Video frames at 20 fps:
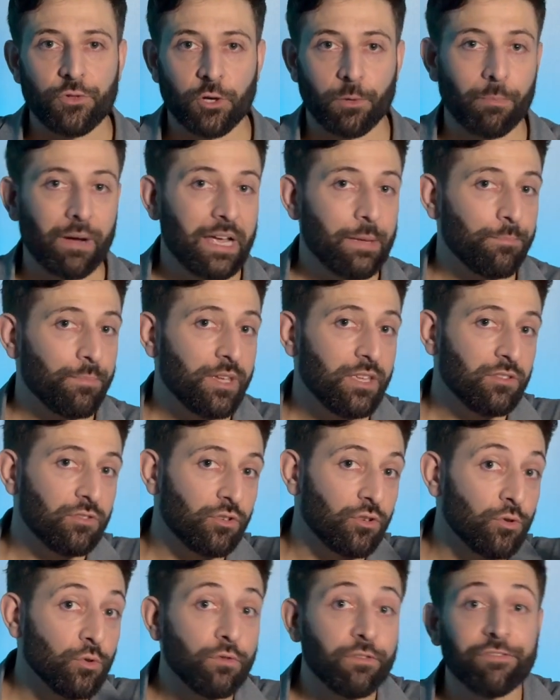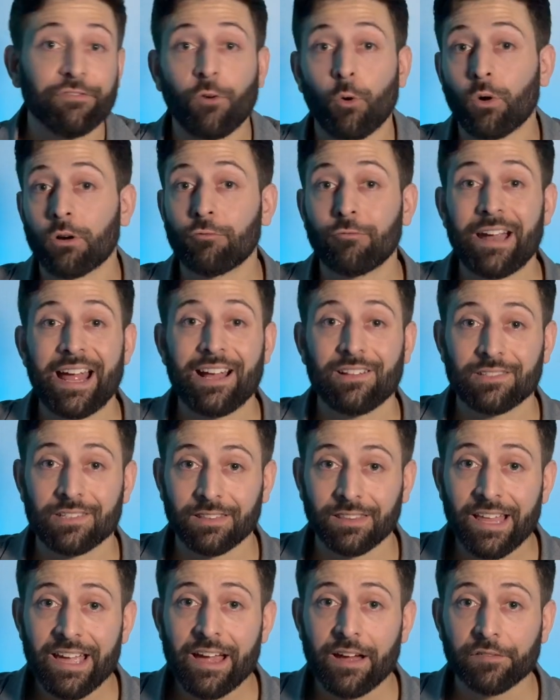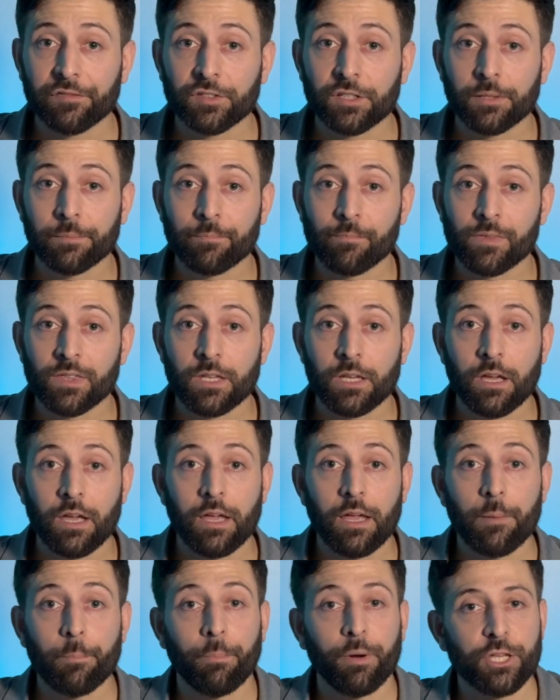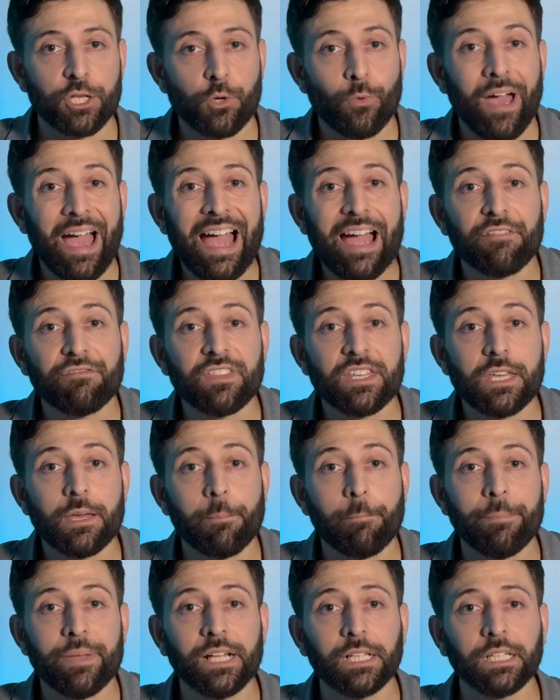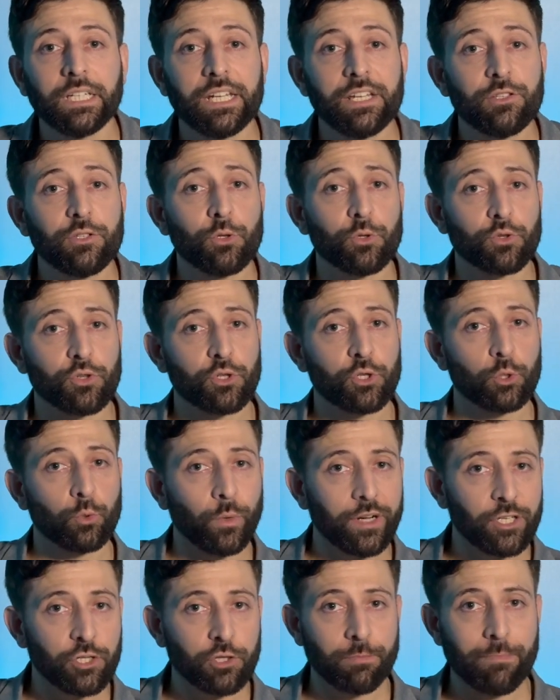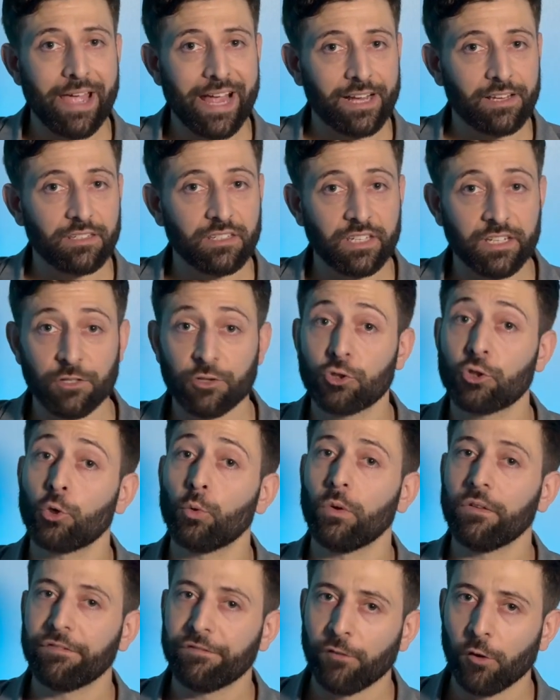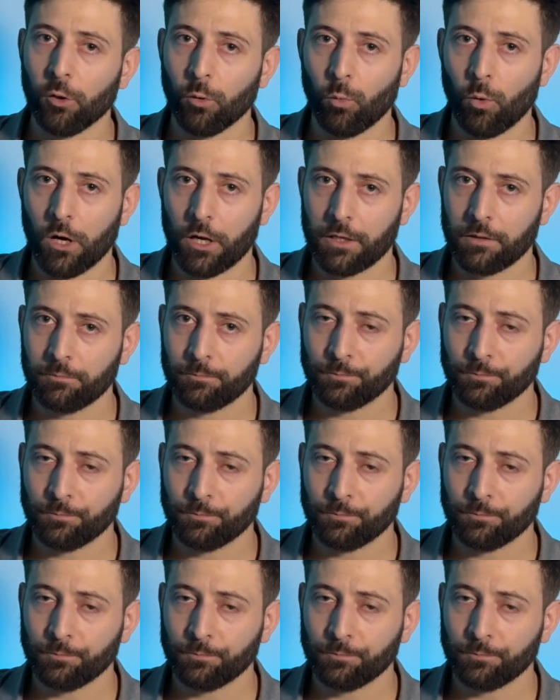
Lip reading: There might be 2-4 rounds left, but you have the ability to switch magazines to a full one.